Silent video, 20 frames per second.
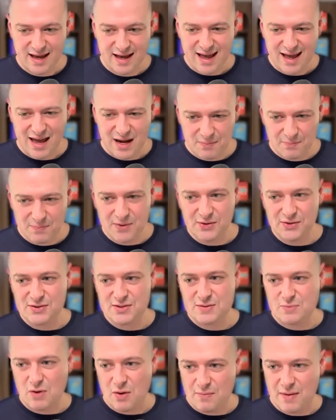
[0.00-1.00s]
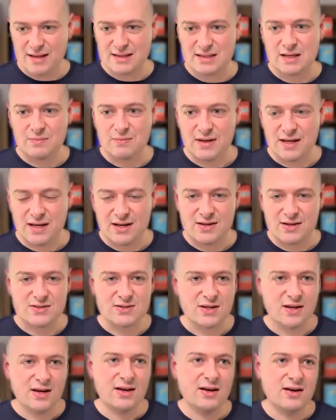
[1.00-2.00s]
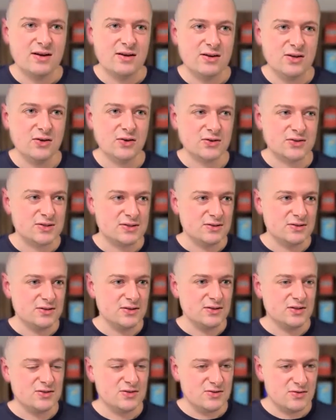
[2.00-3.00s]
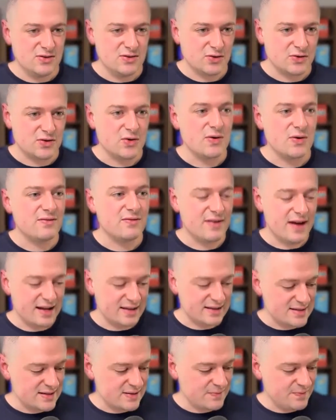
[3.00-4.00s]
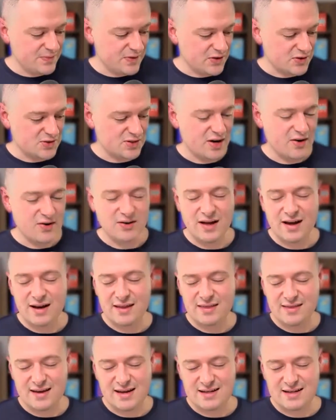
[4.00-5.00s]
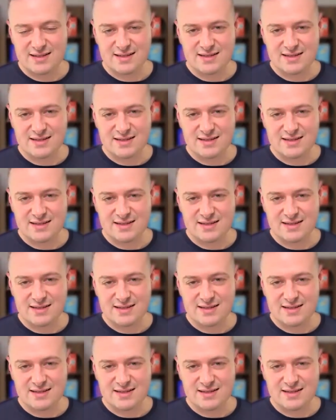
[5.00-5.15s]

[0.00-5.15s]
And it builds momentum because you'll you'll do an event, you'll share a lot of things,